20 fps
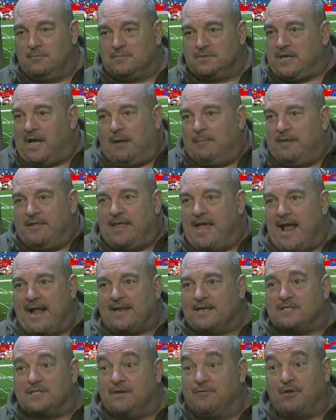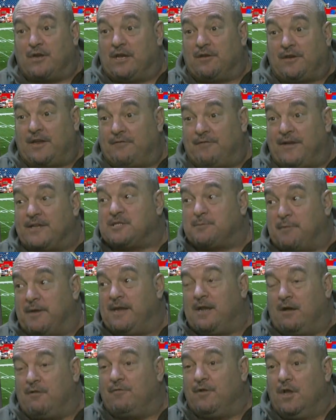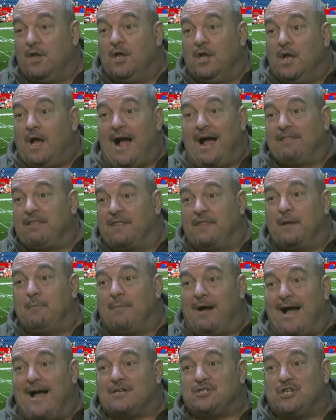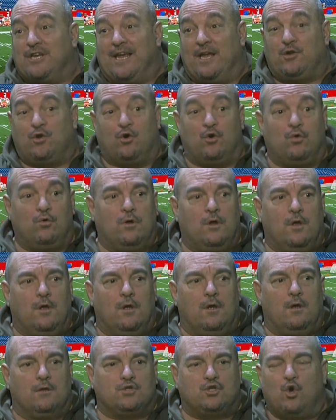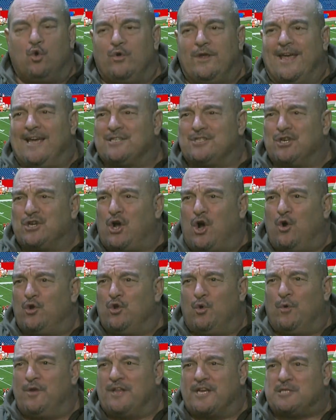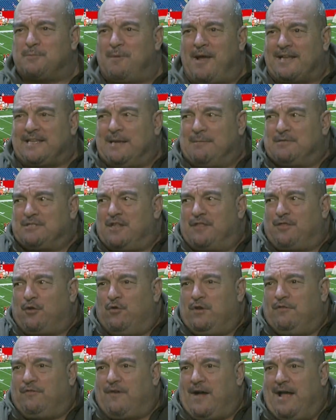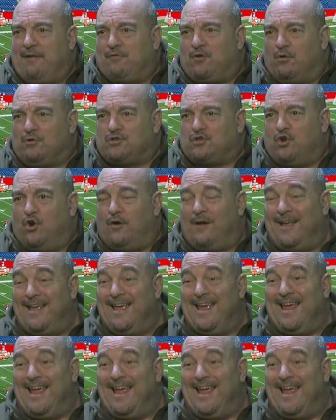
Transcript: Tell me that, because if you could convince me of, other than Marchand, who 2 years ago you wouldn't expect him as a 35-goal scorer,